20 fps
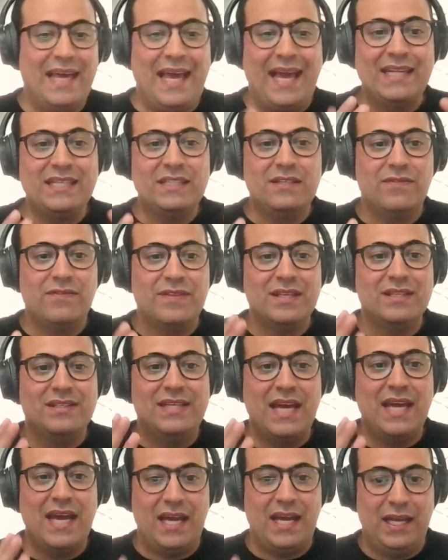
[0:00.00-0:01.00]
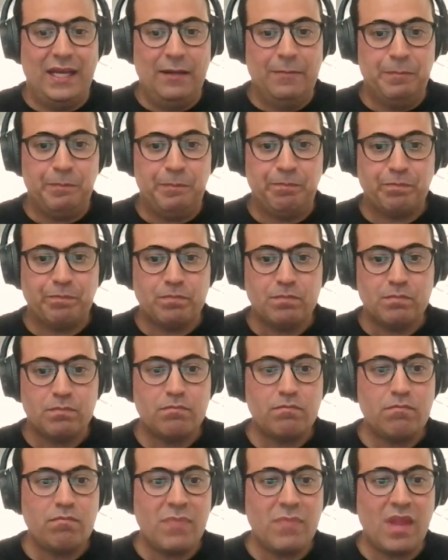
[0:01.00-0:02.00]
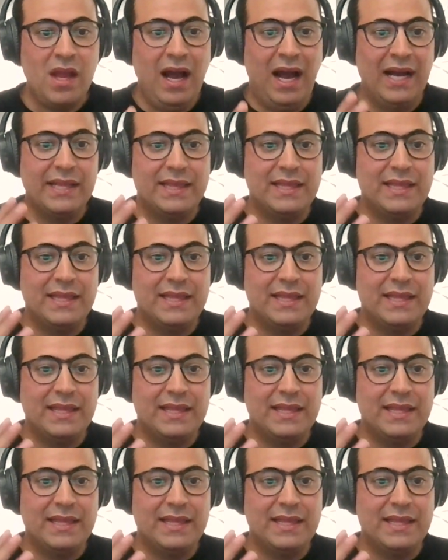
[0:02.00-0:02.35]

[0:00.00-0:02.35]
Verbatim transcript: the end of the day, I